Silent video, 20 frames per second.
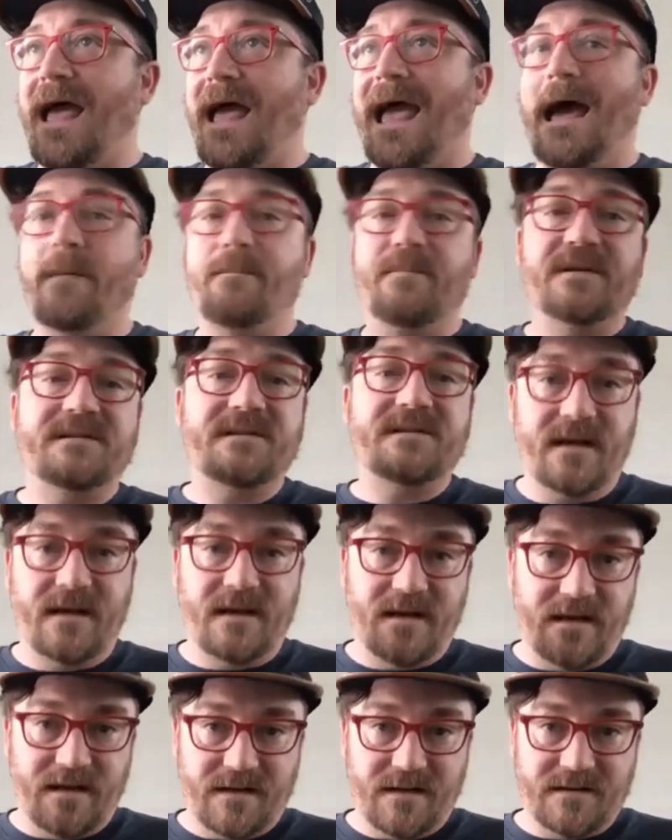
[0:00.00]

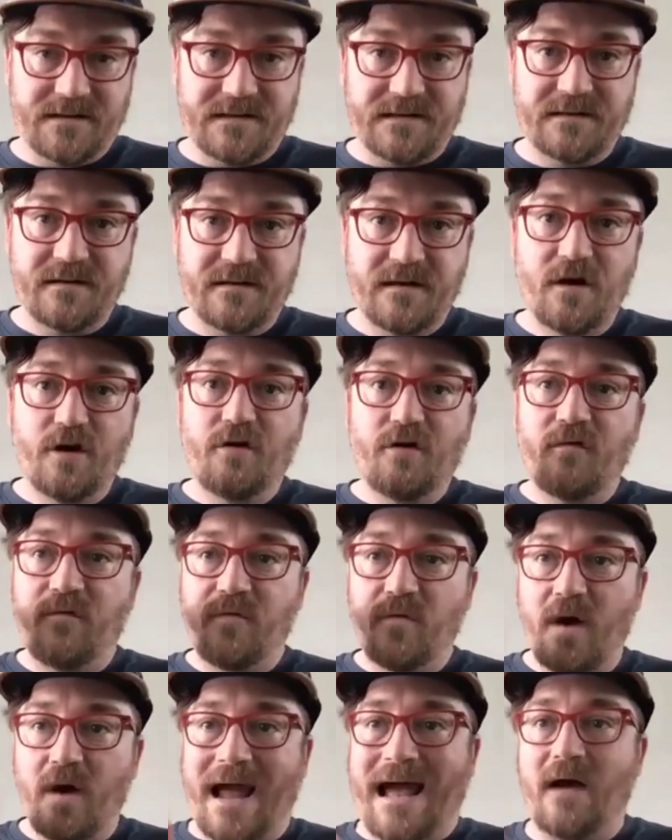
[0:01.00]
appetite is
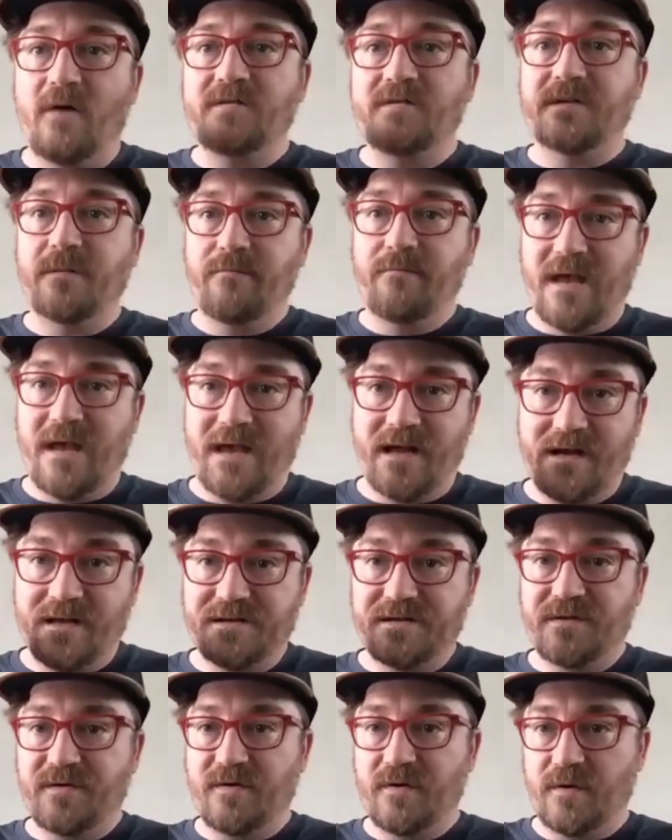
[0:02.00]
for how to
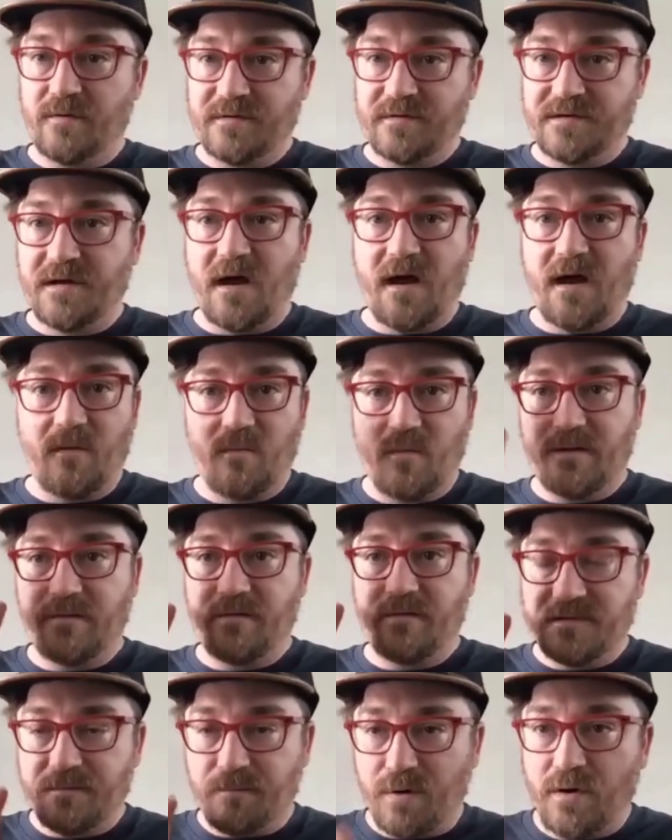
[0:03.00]
manage those,
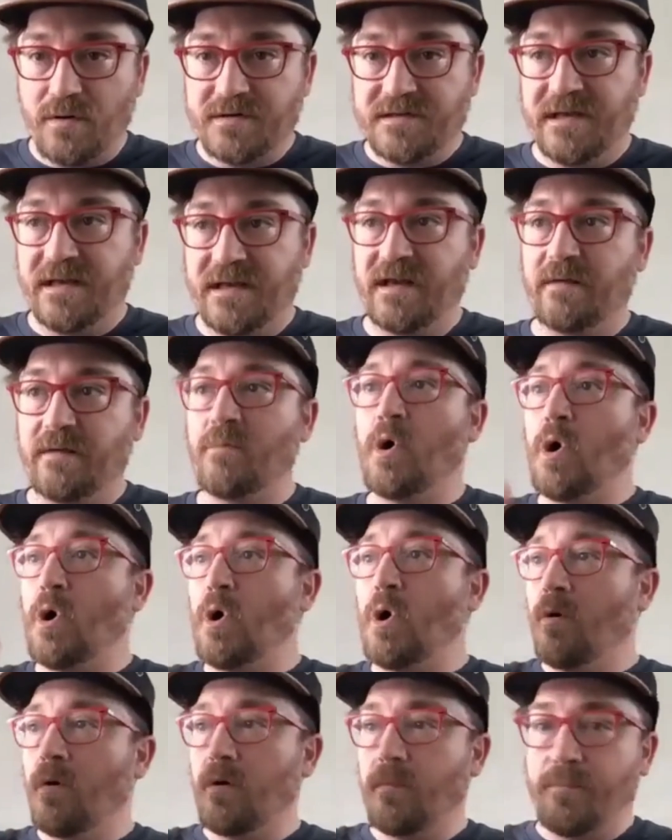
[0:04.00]
whether it's per team
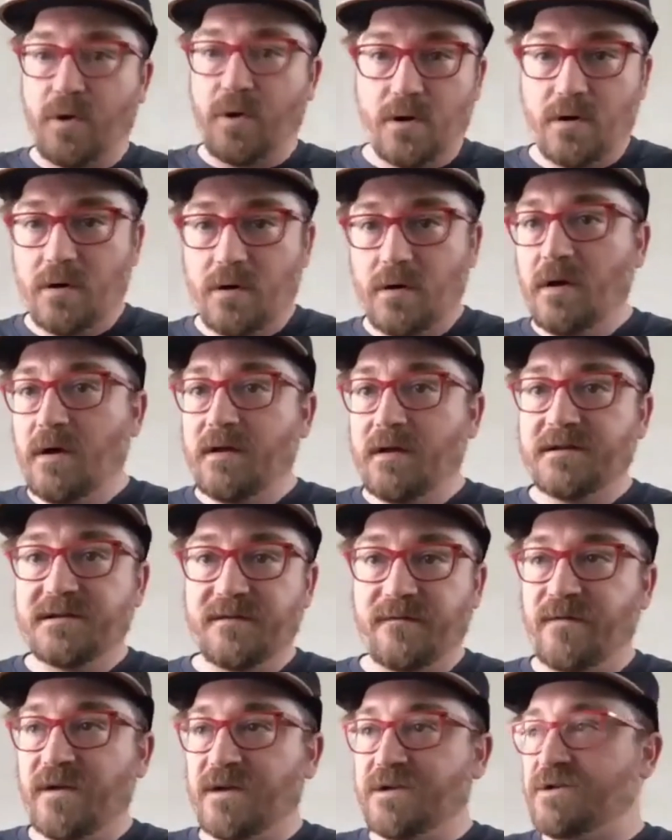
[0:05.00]
or per
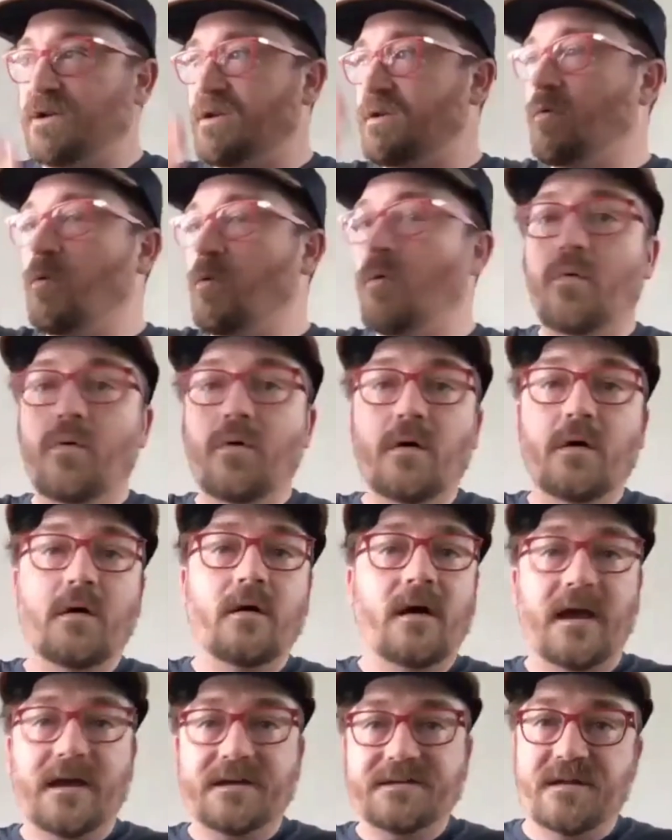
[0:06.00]
division
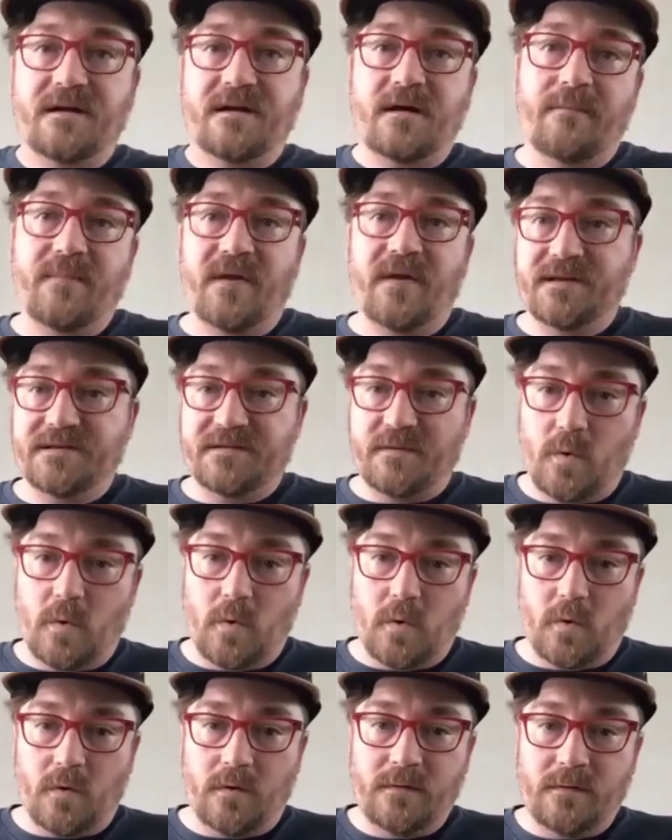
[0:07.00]
or as the company as a
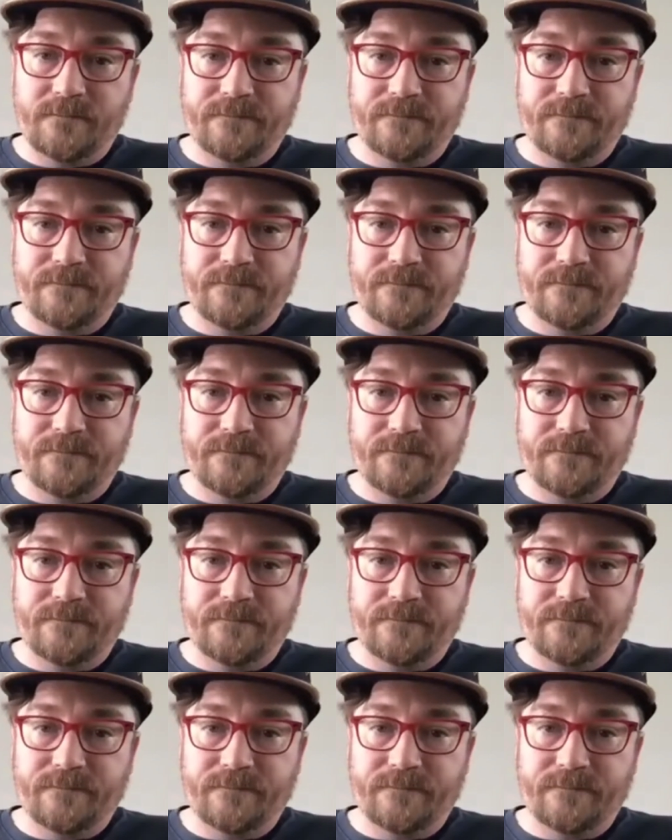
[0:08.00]
whole.